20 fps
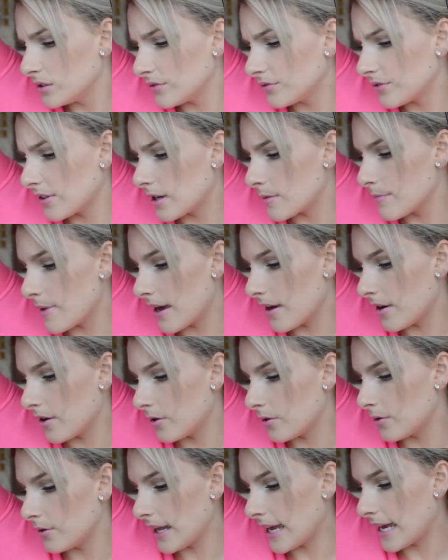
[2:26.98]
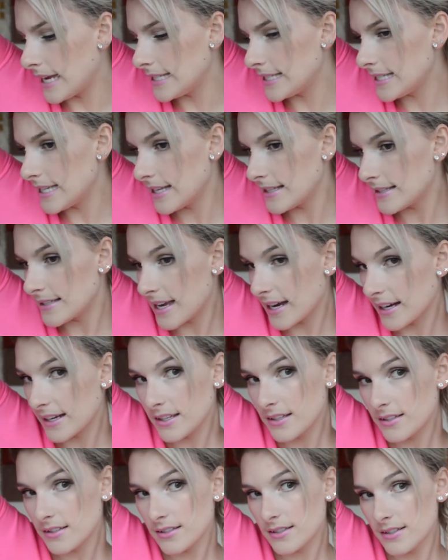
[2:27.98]
it for about 8 to 10
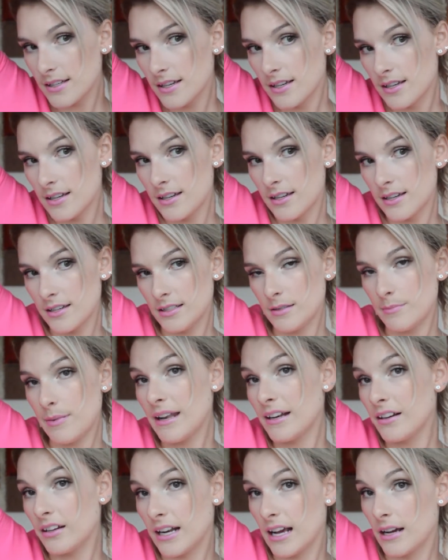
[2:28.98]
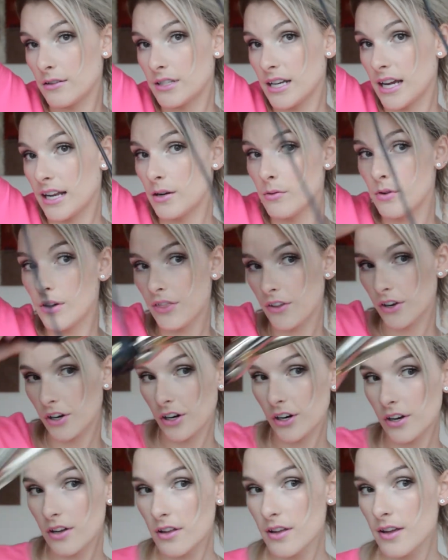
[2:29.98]
seconds, depending on how tight I want the
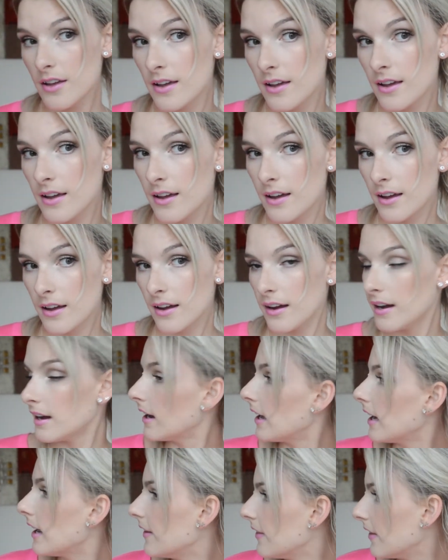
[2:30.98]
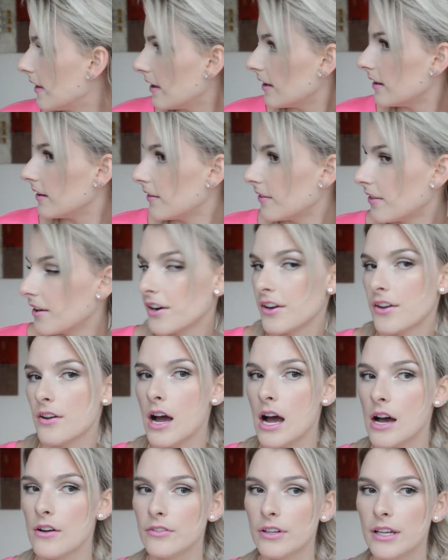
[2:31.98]
curl. And then there you
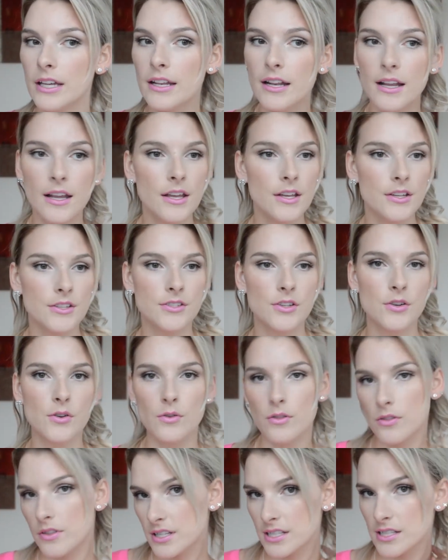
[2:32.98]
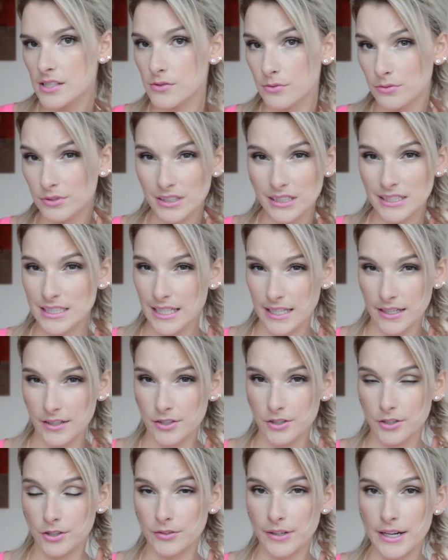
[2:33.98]
have it. So this is a really tight
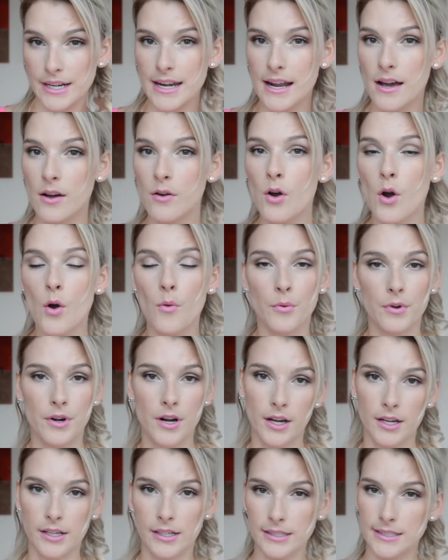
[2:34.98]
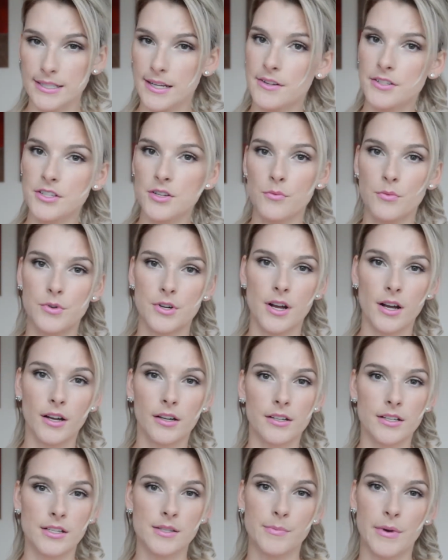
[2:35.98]
curl right now. We're not going to touch it. We're not
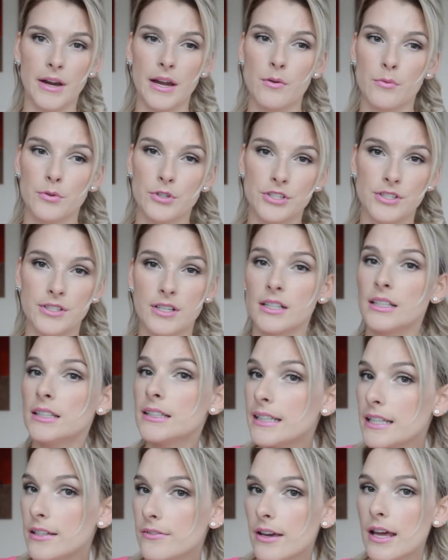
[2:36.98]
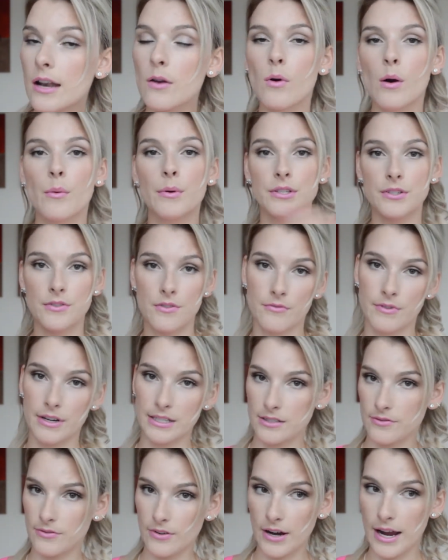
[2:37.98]
going to spray it. We're just going to leave it while we do the
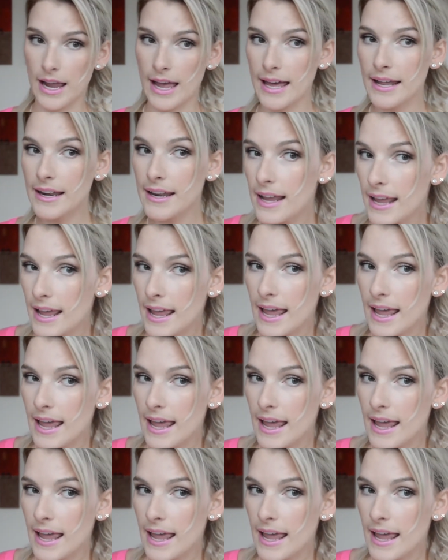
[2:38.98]
rest of our head.